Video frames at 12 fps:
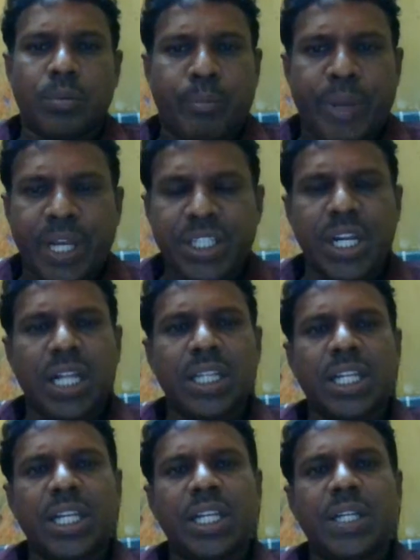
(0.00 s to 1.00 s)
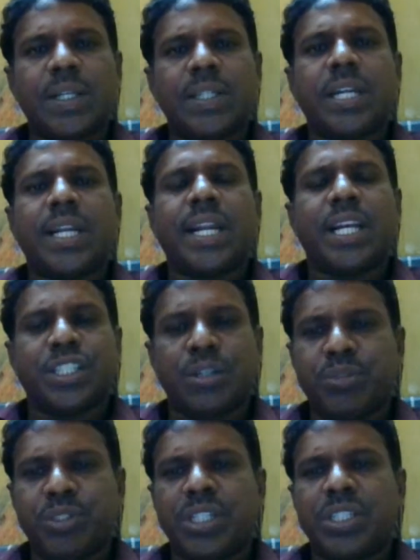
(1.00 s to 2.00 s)
based on the certain
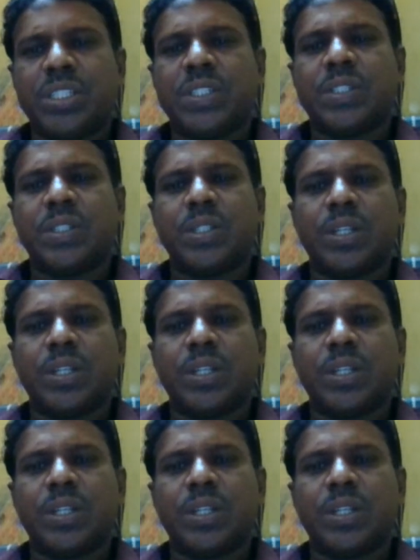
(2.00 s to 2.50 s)
assumptions,